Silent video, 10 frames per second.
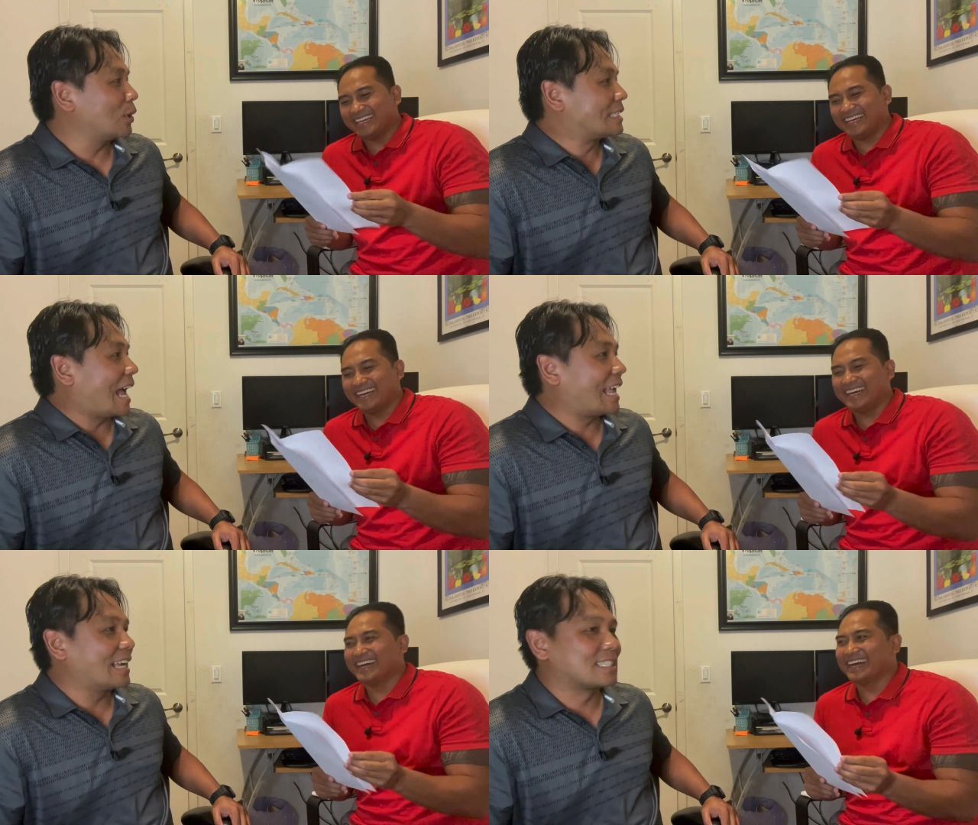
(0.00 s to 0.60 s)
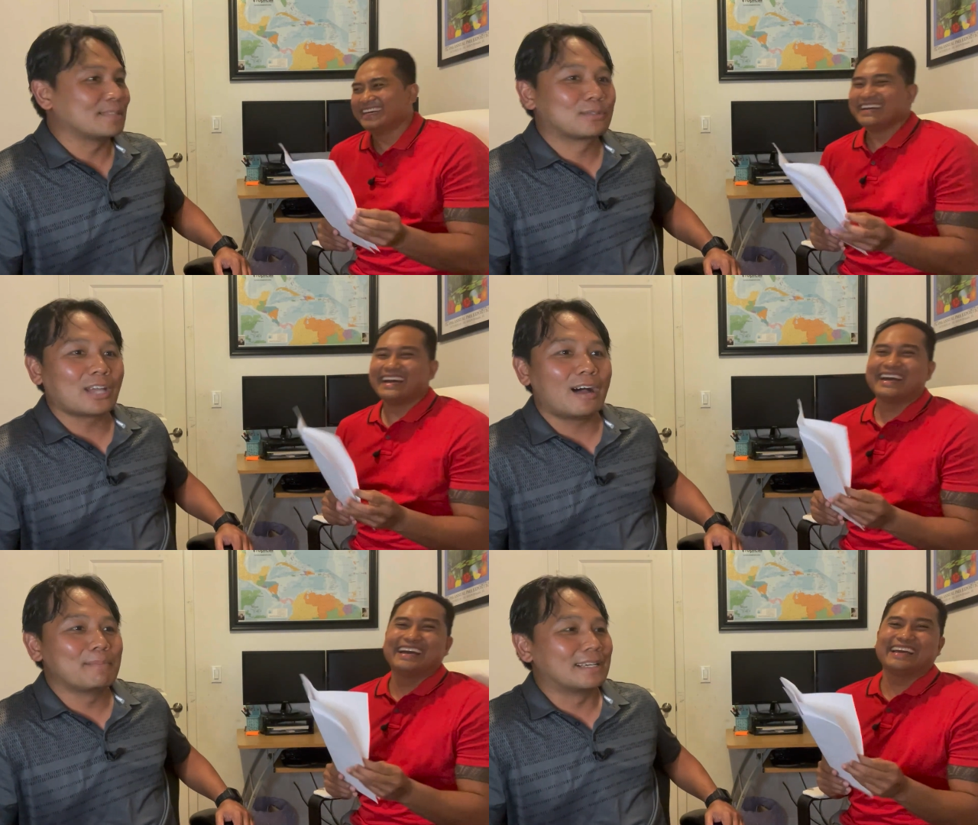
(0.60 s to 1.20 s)
Speaker 1: attacking us, some
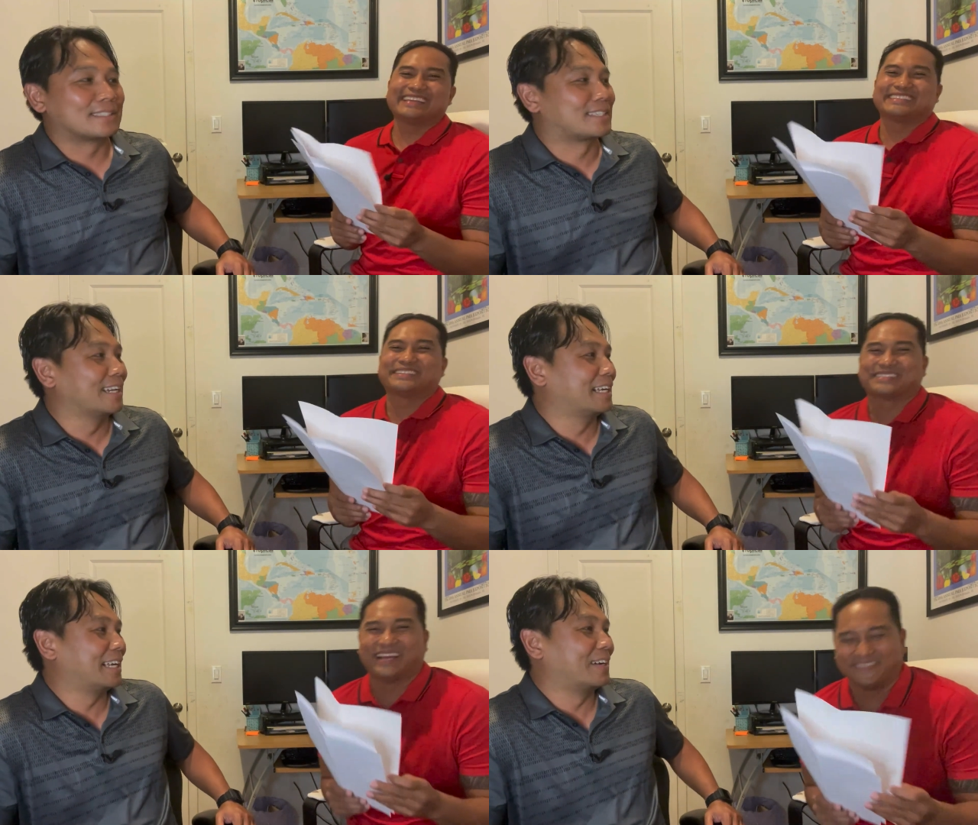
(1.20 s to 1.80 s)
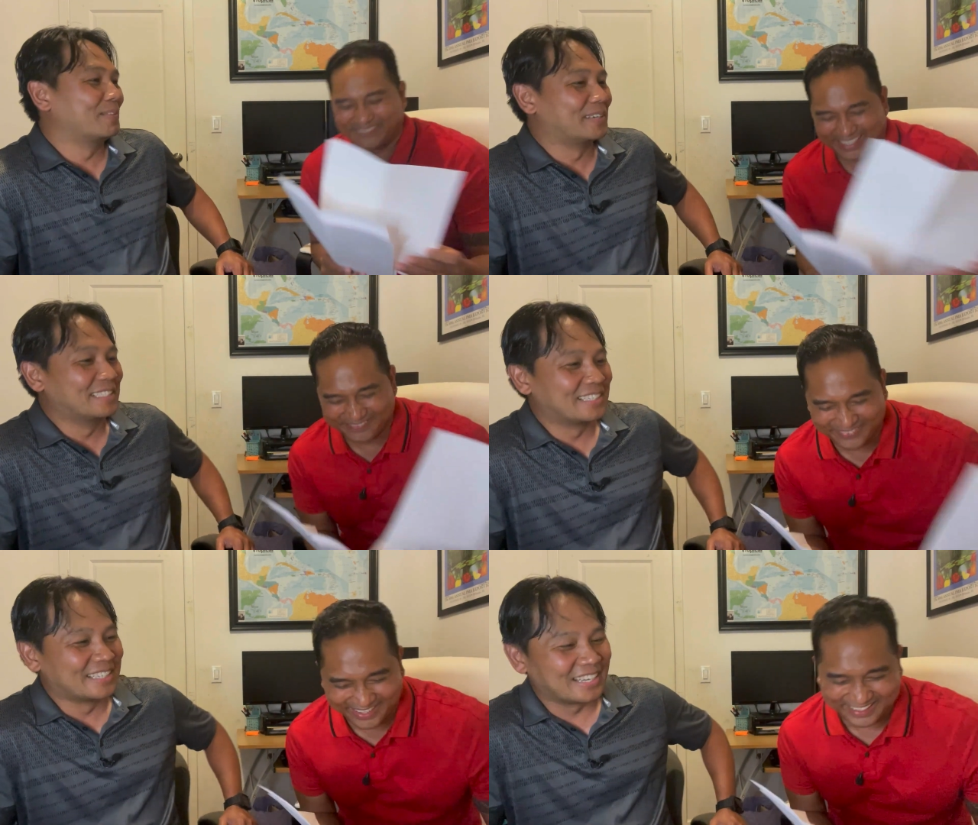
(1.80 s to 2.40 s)
zombies. Some zombie
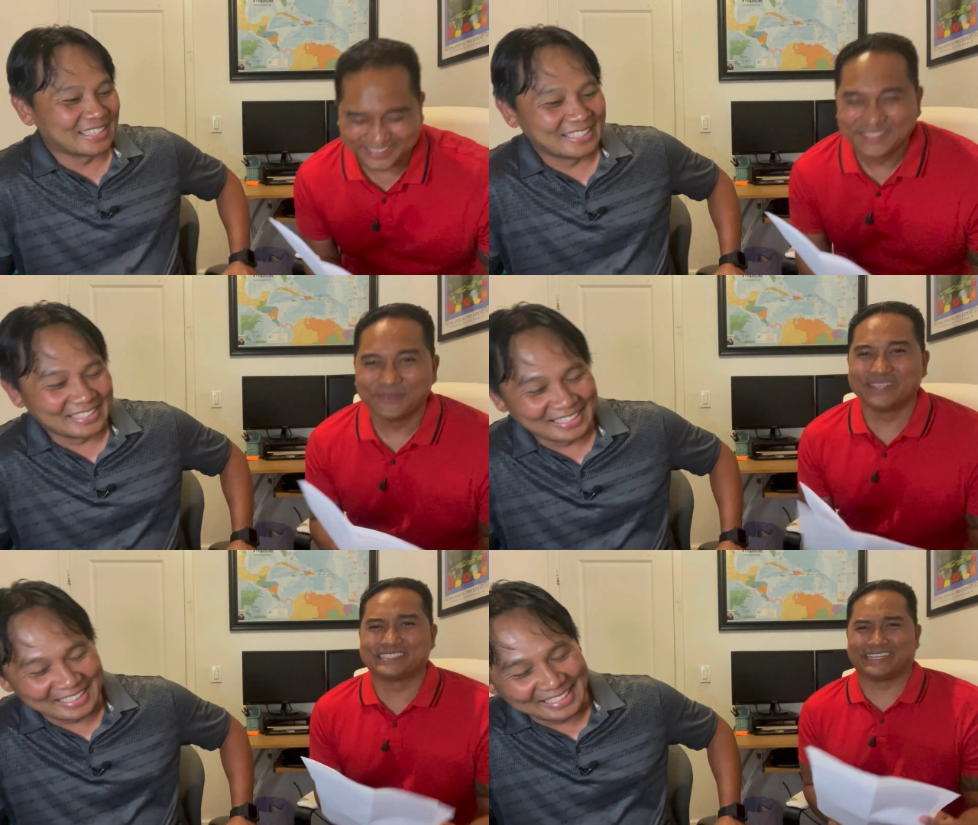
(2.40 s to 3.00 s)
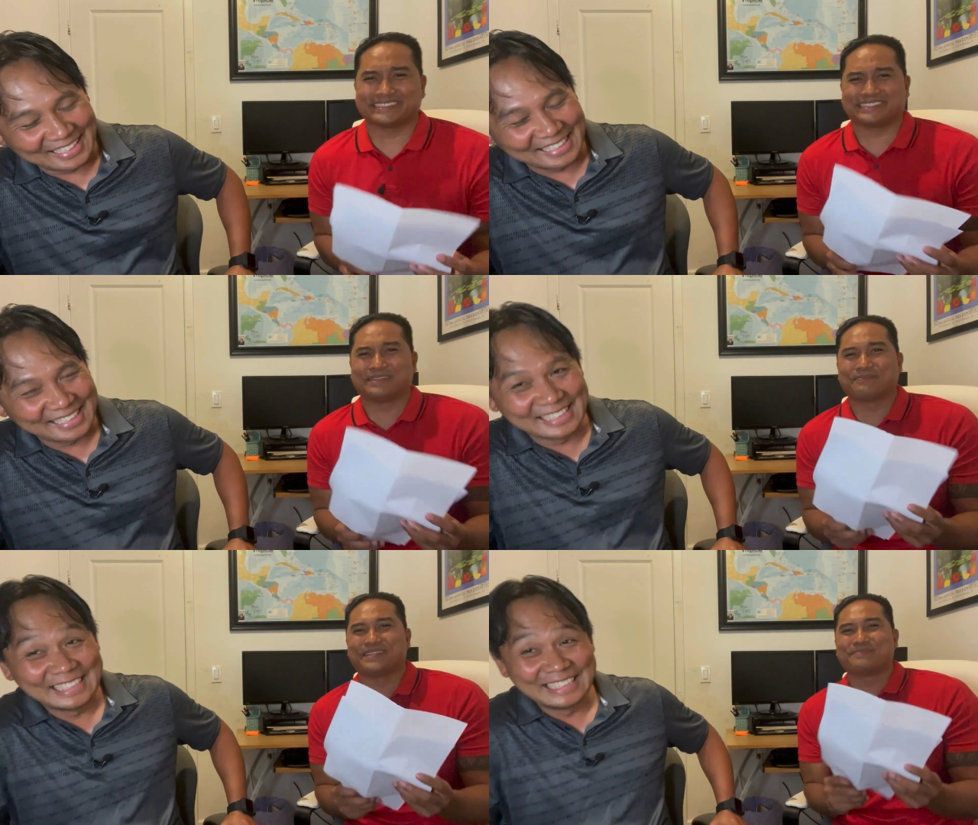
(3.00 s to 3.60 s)
apocalypse
Speaker 2: with Justin
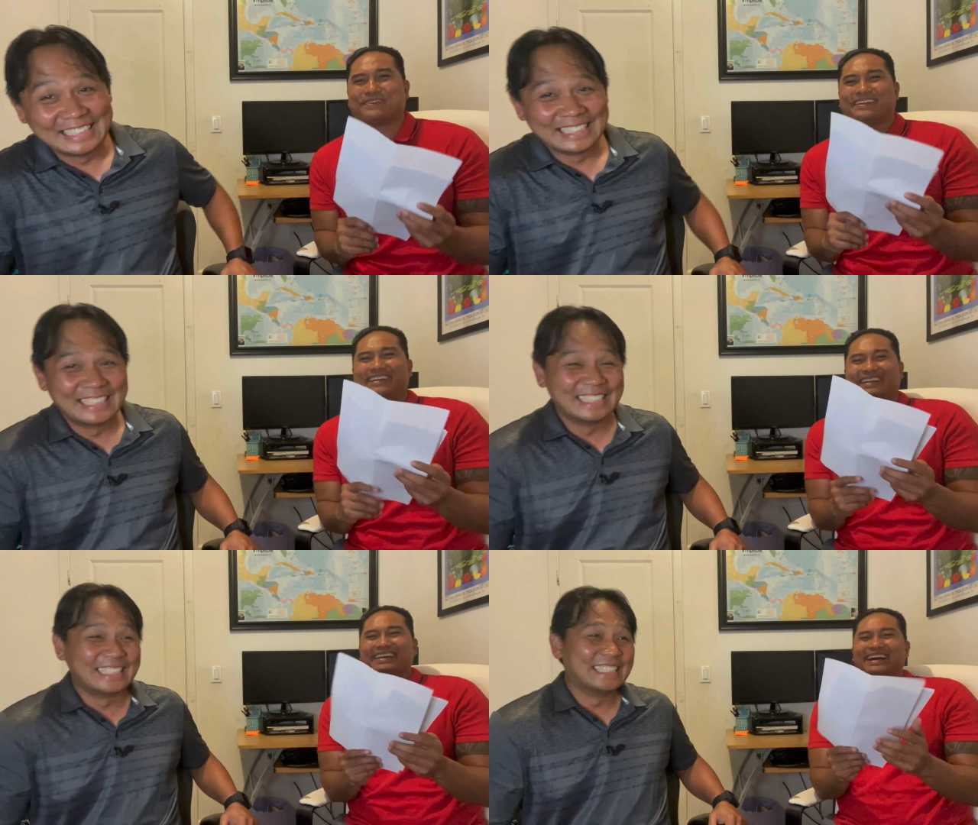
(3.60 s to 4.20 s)
Bieber.